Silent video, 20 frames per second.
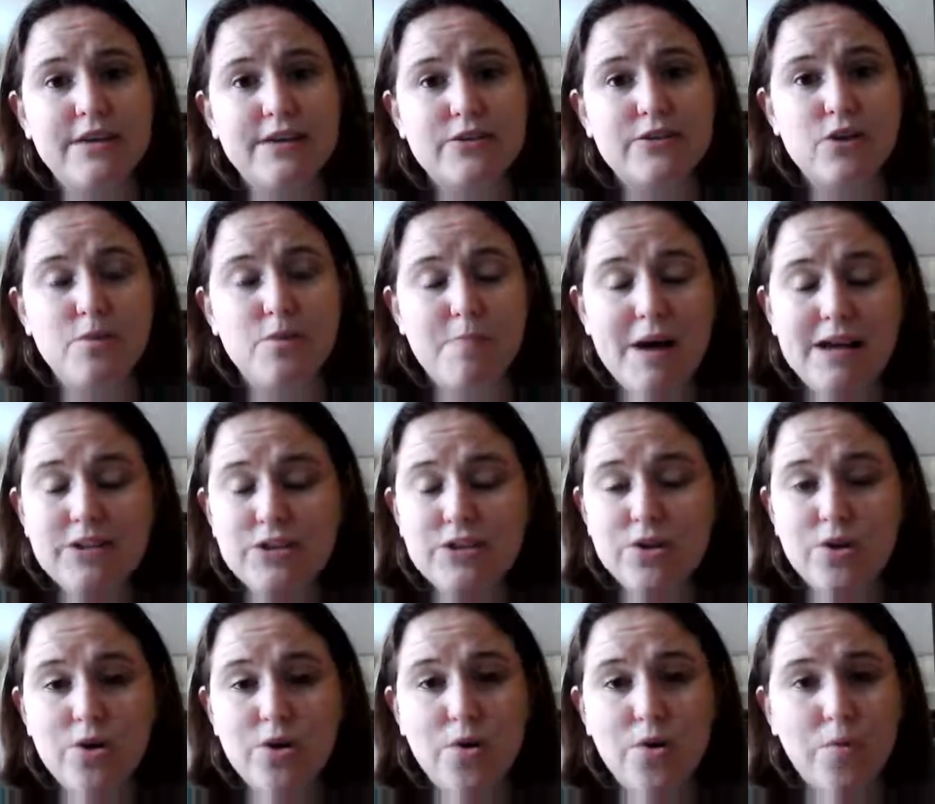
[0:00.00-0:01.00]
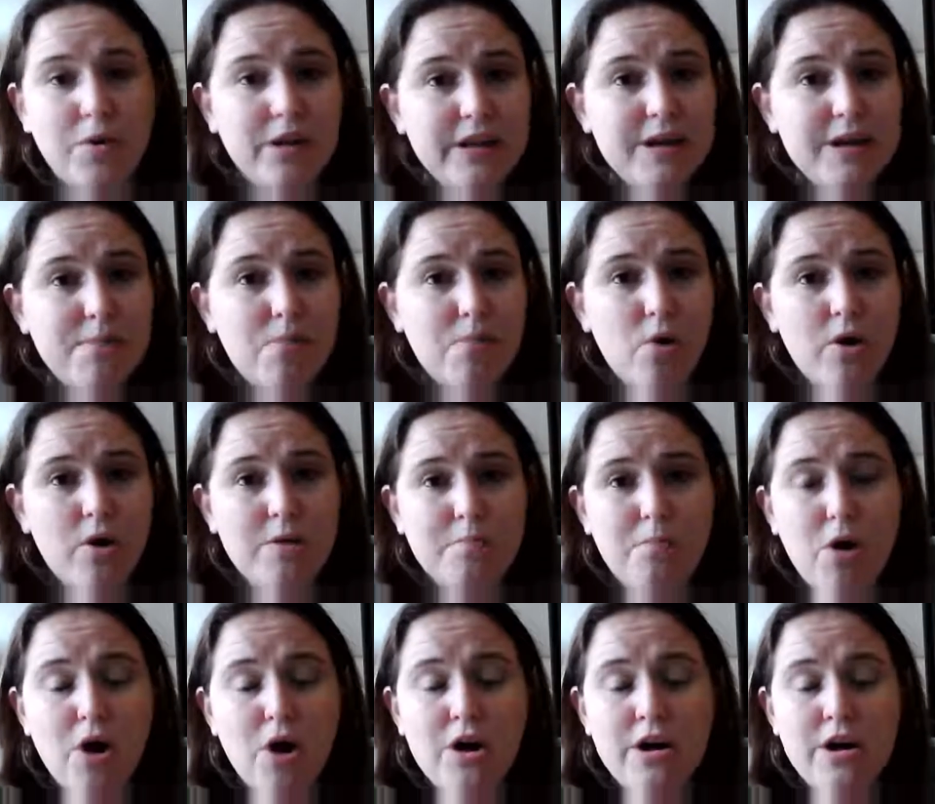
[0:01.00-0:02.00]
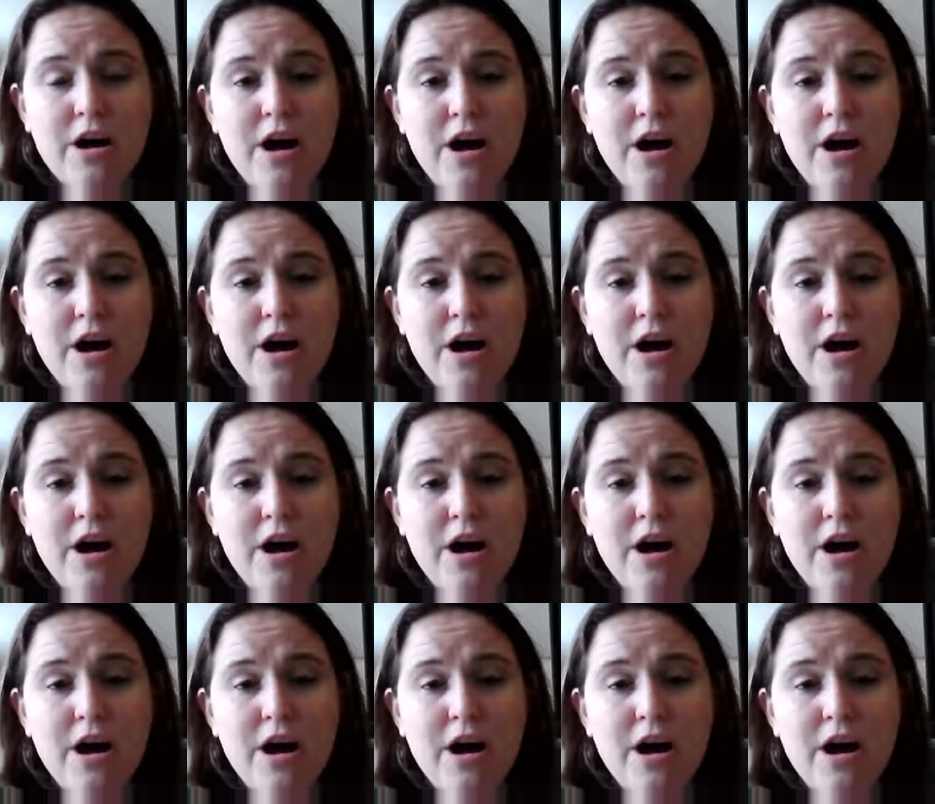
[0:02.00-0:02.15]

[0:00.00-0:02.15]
So bats are a really important part